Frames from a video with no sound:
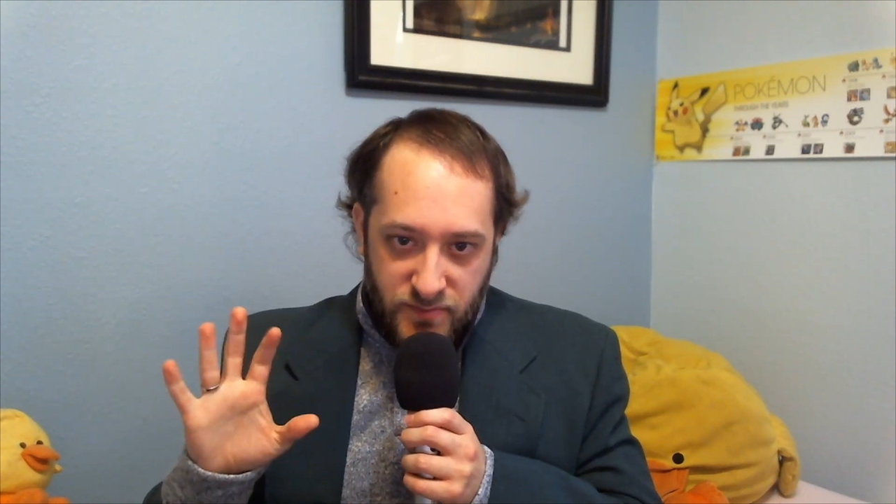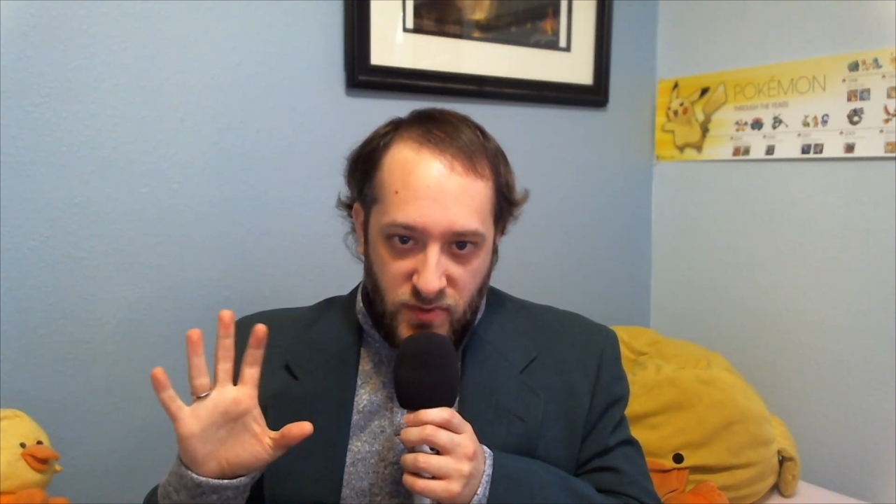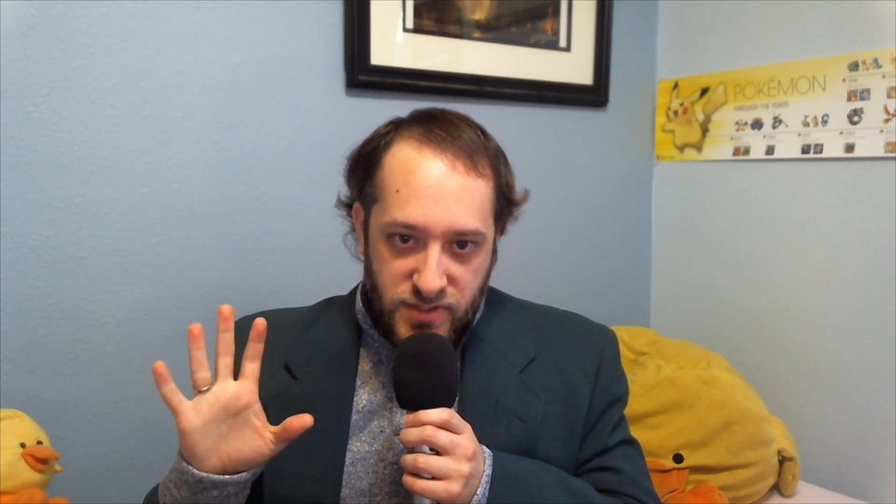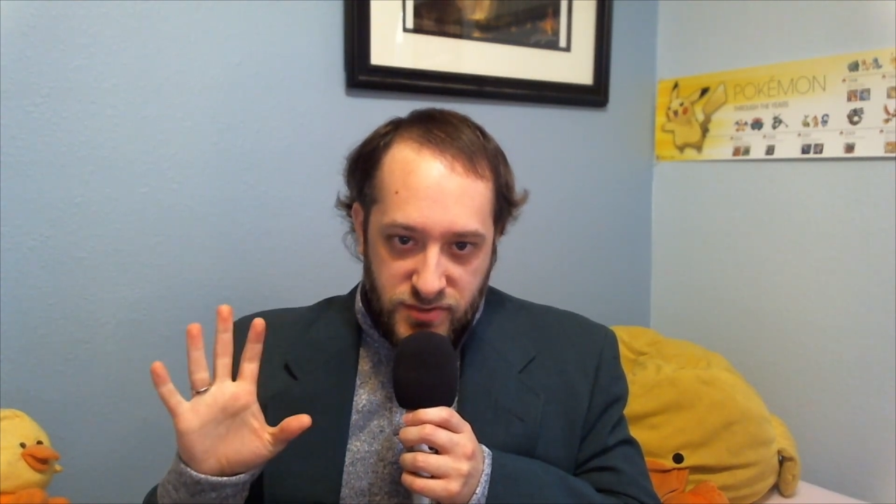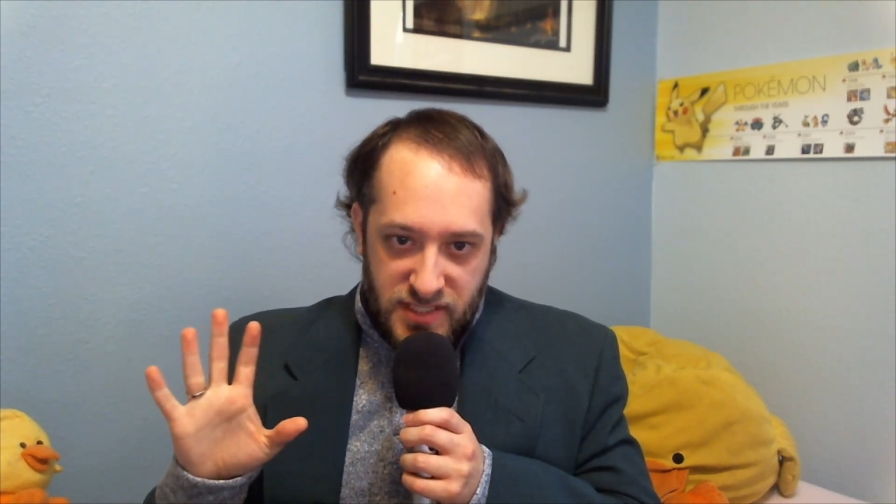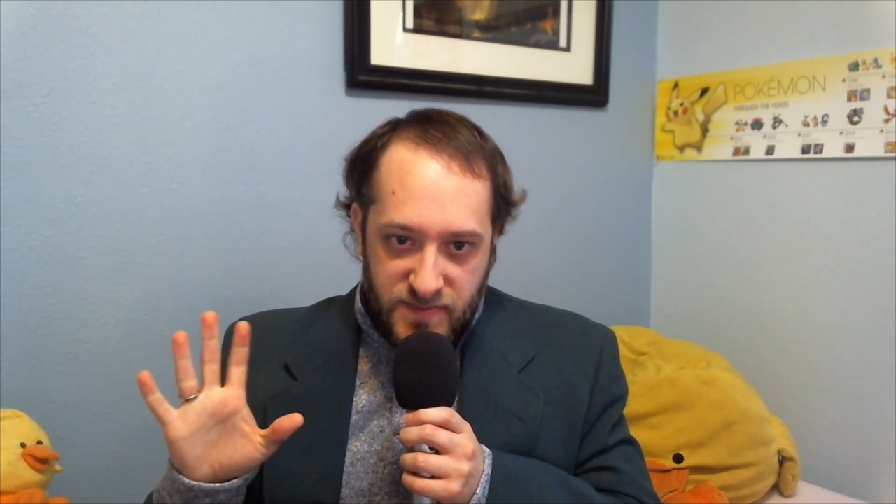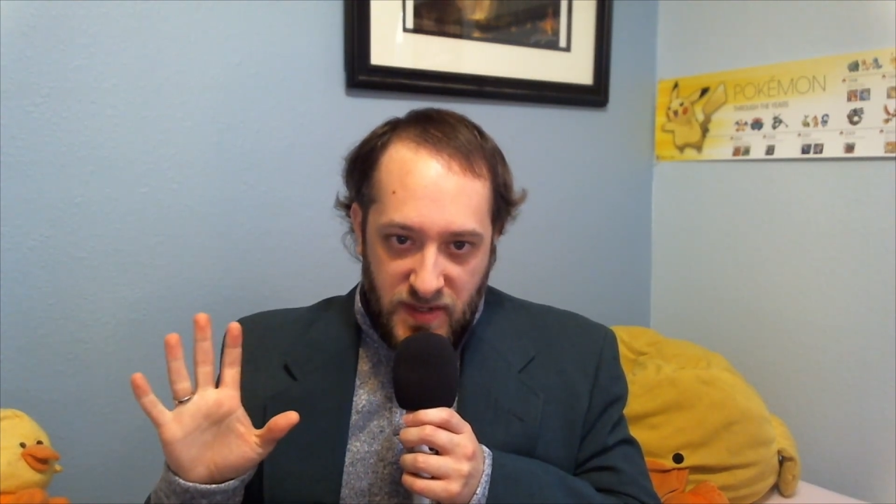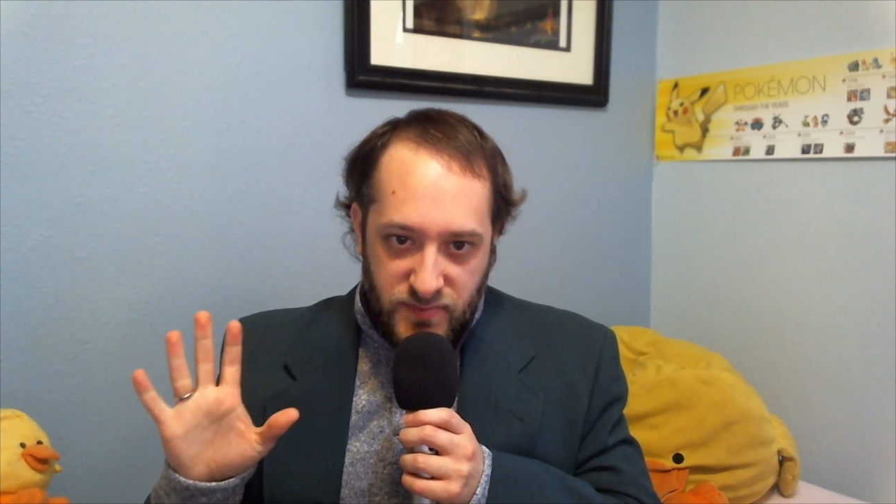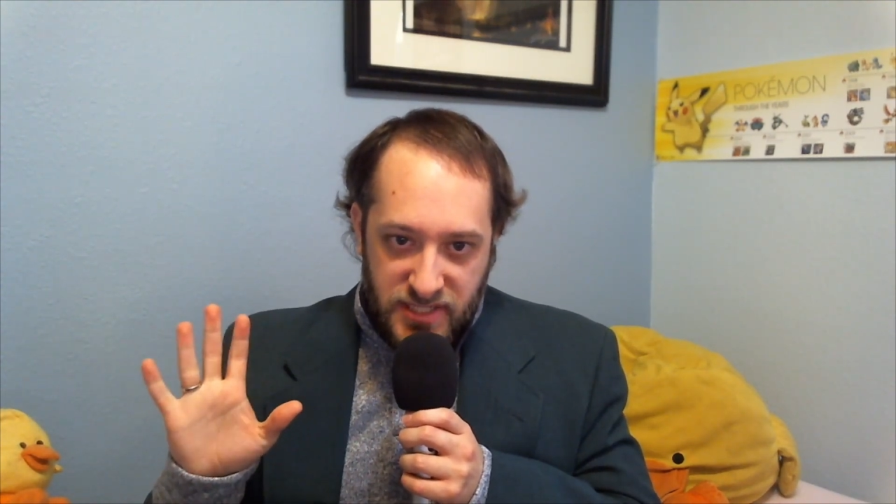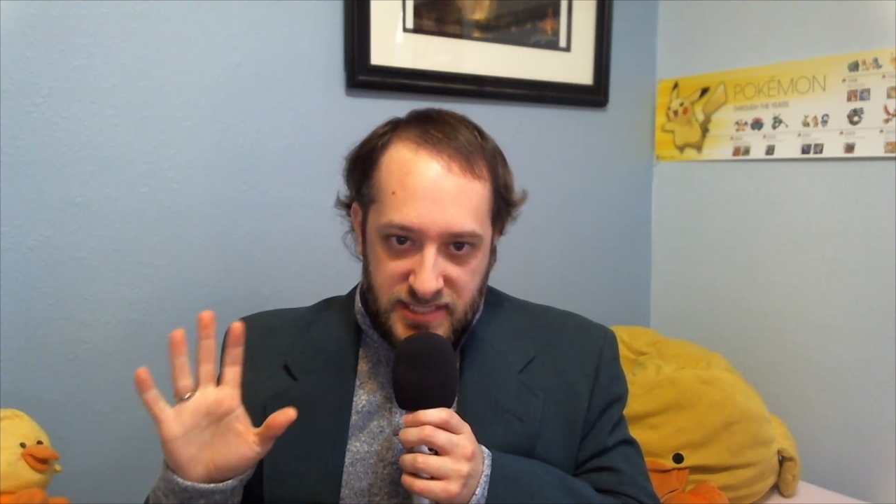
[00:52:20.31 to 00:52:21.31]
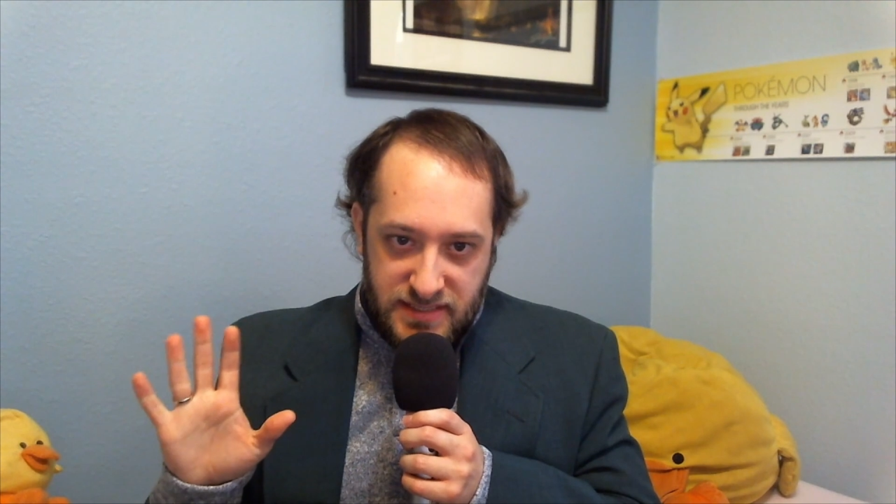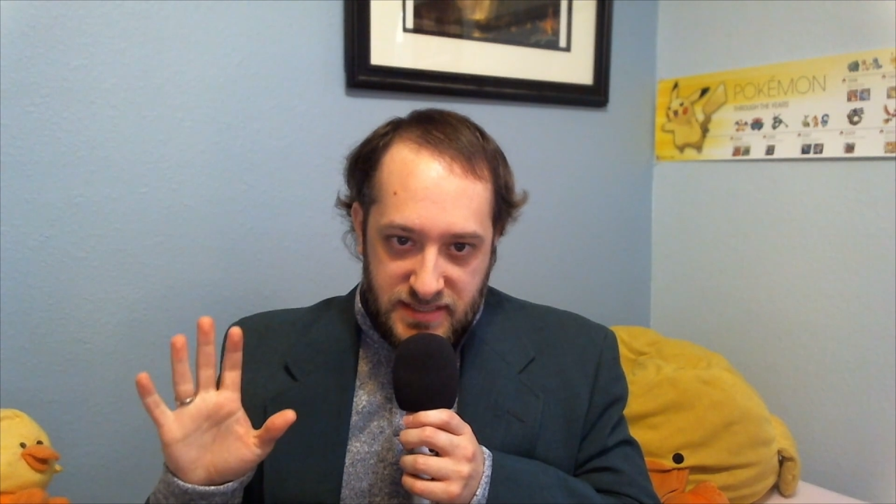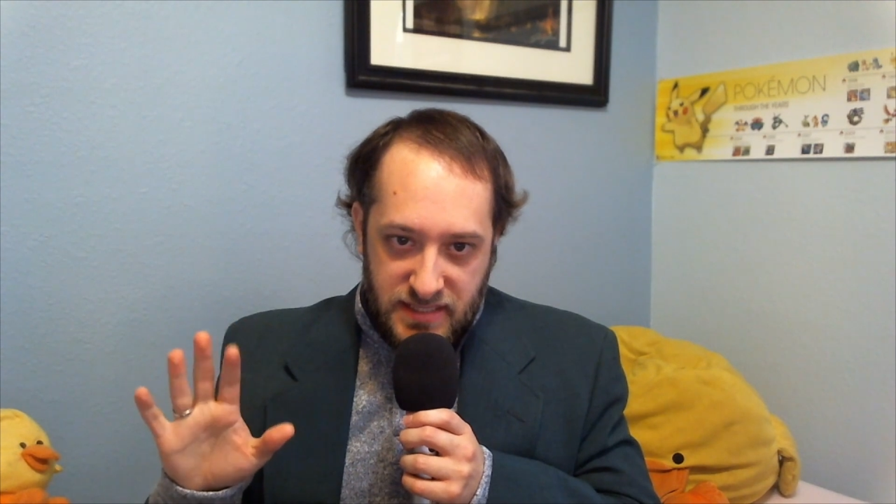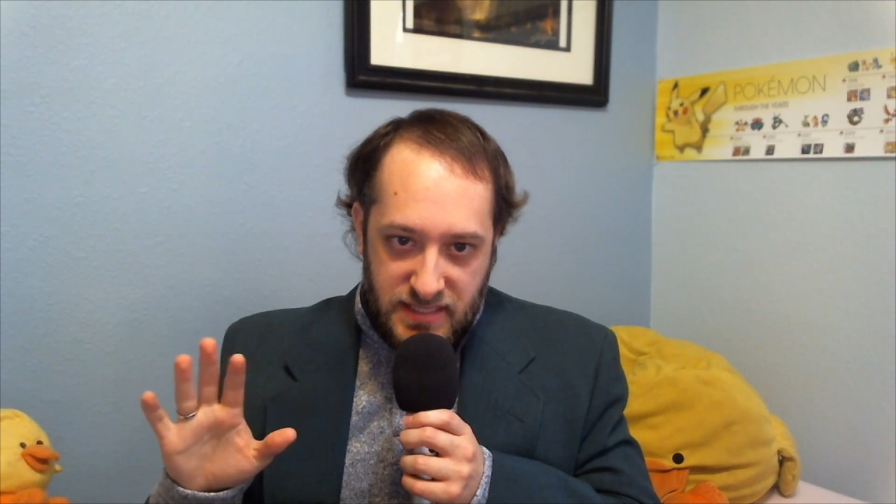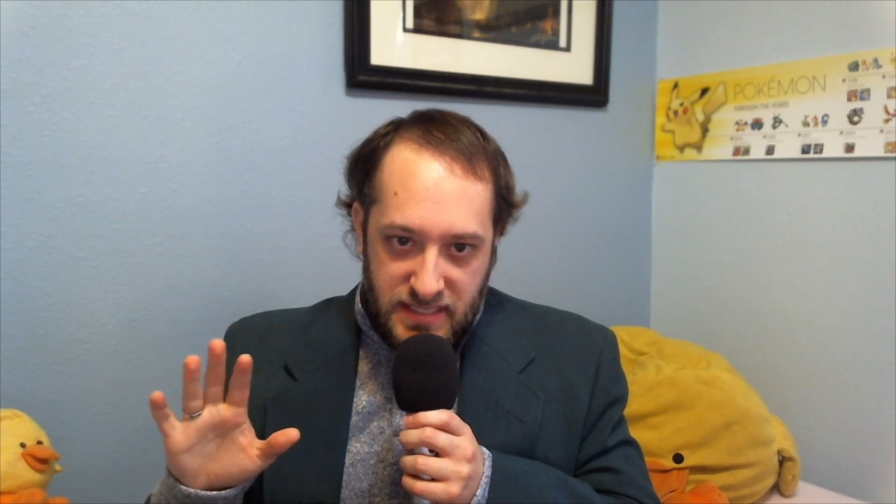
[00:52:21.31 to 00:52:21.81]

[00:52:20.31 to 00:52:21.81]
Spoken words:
important to address about priests